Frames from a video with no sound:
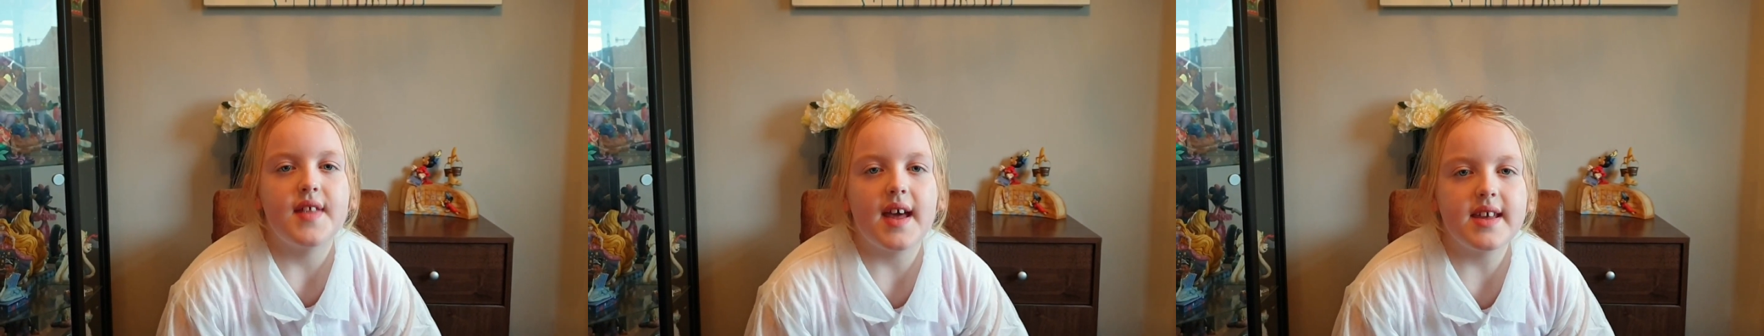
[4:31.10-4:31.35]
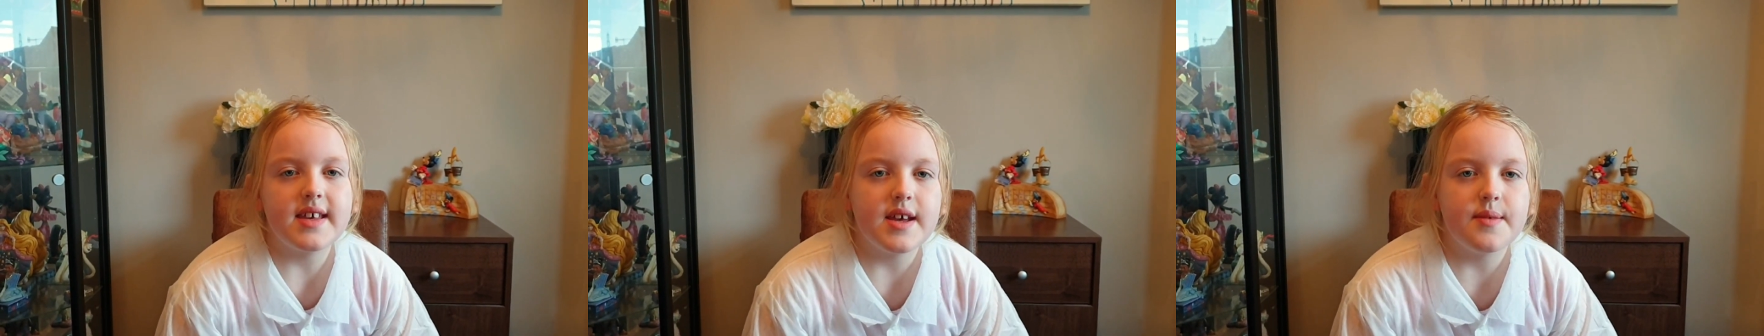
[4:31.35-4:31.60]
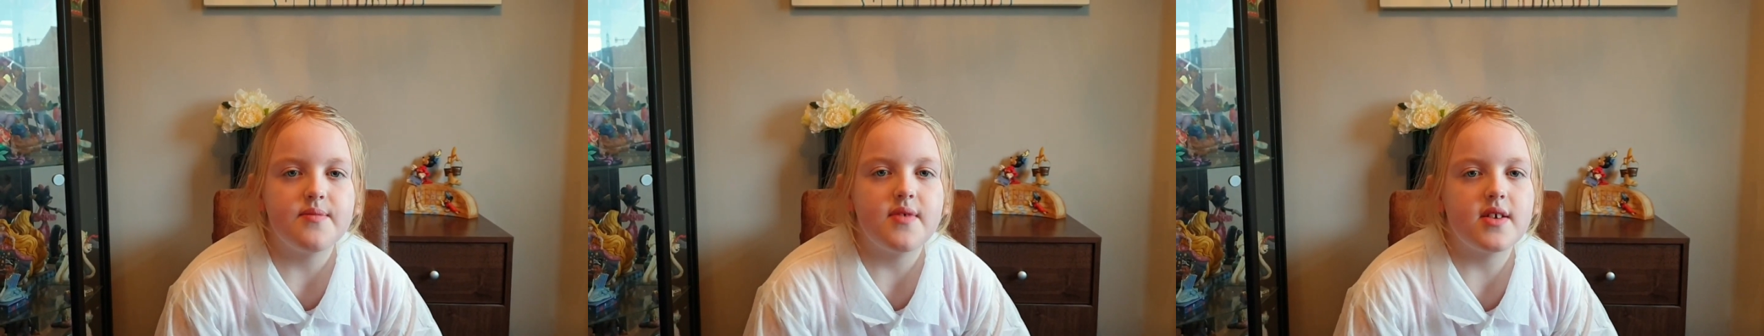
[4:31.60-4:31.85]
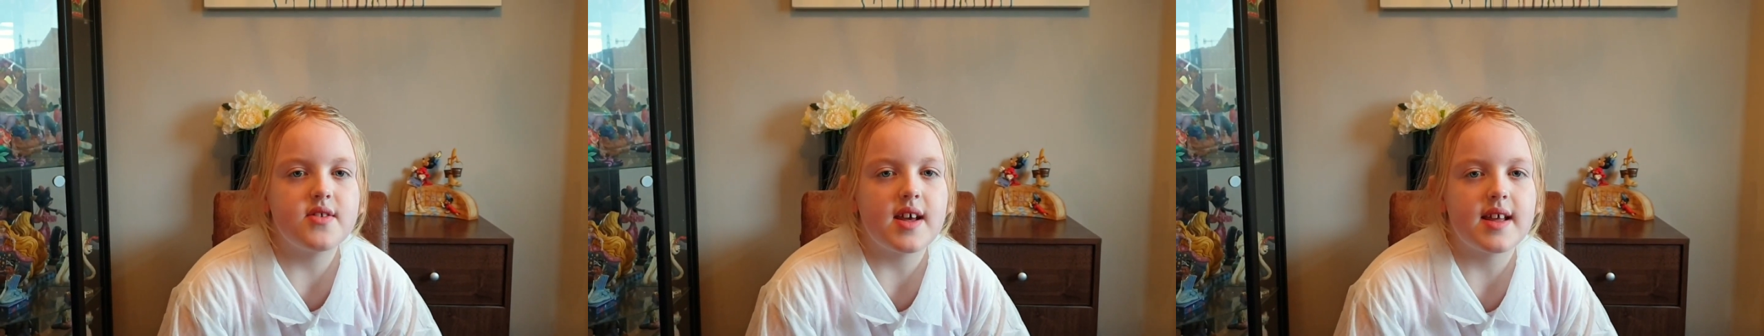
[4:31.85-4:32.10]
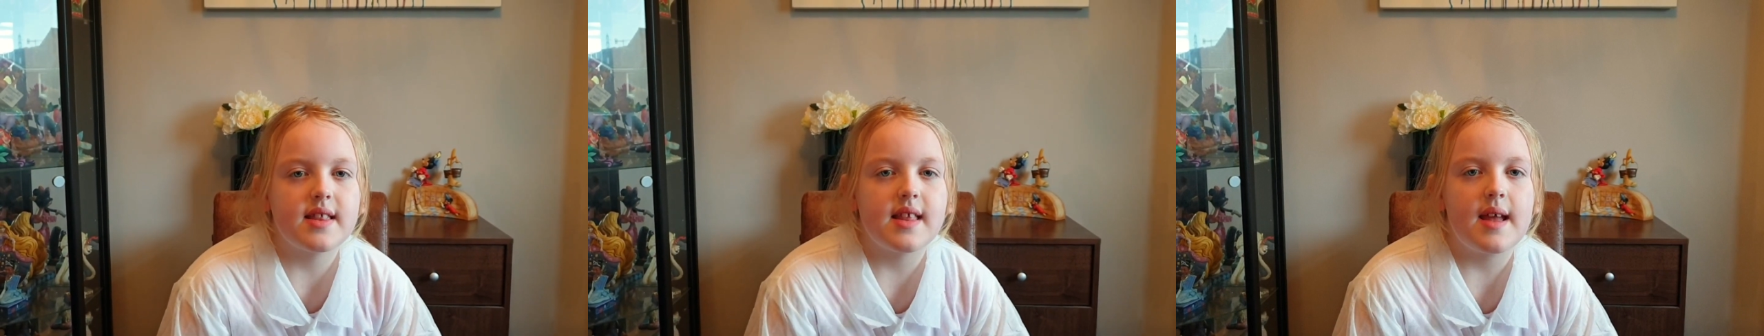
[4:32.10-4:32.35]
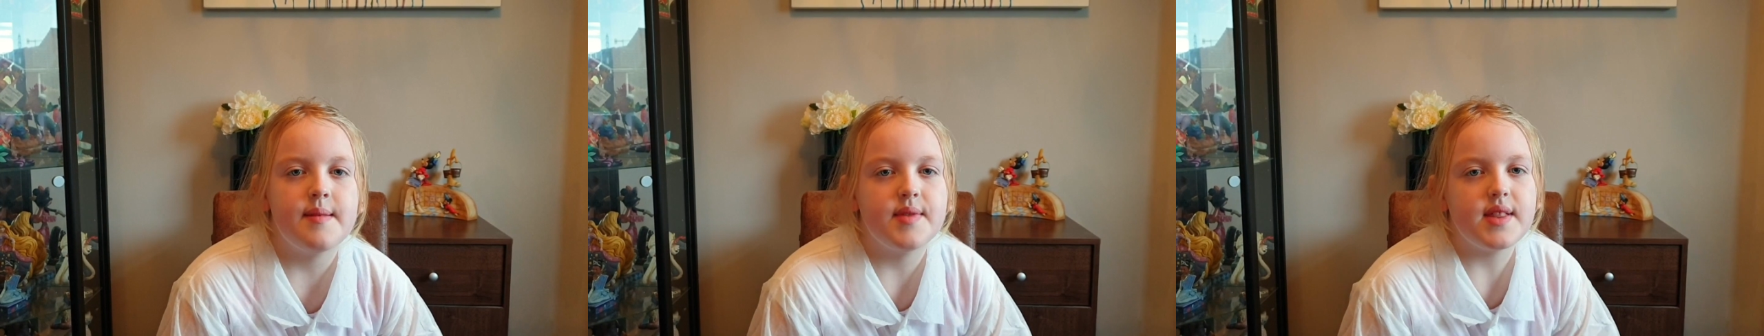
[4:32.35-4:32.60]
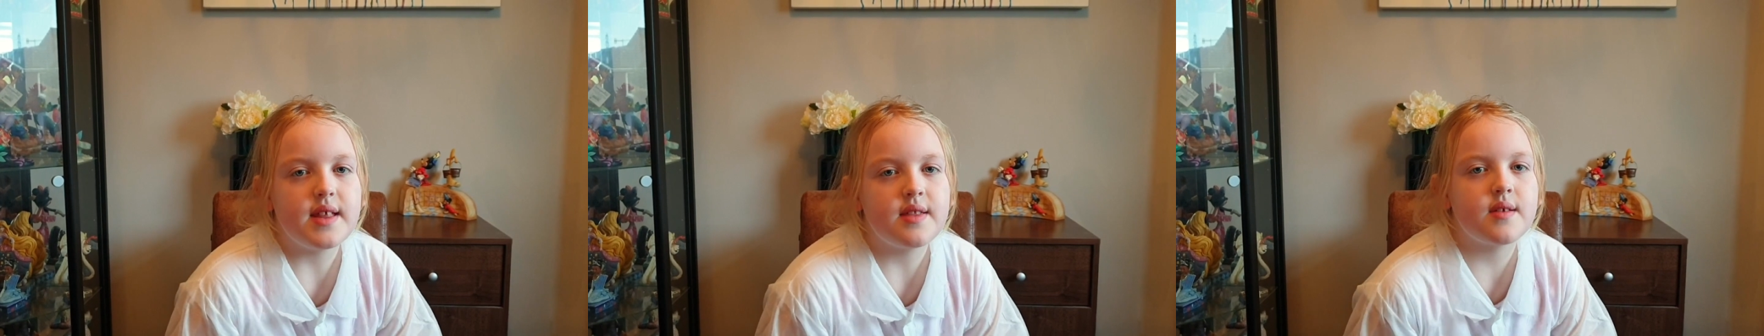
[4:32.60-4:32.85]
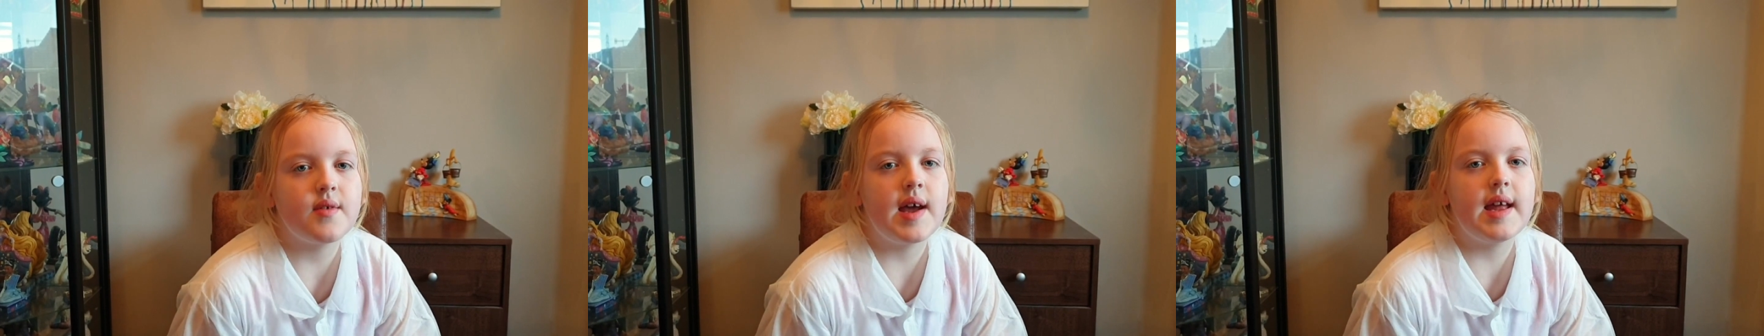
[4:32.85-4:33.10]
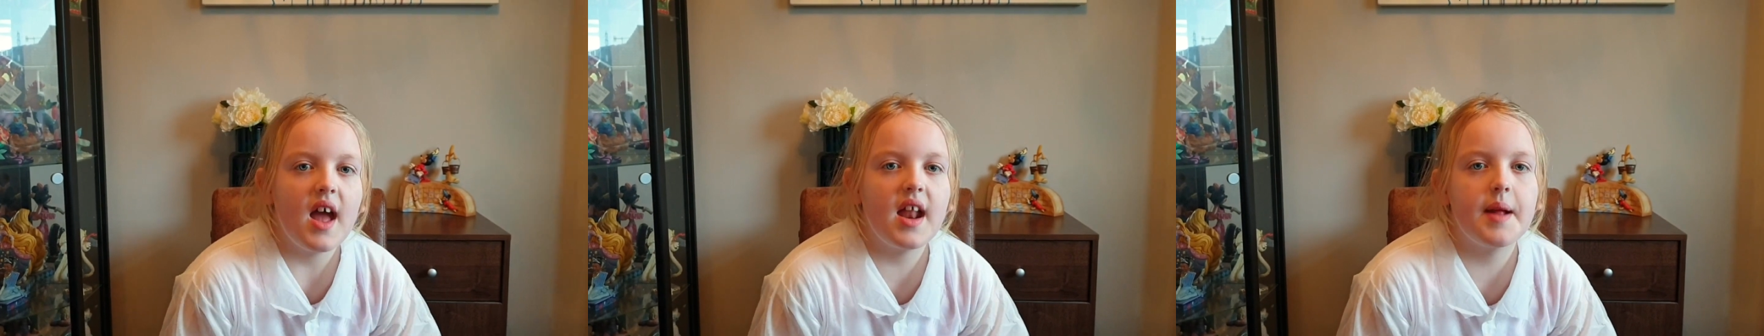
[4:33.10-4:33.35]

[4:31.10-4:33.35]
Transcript: Thank you, Project MC2.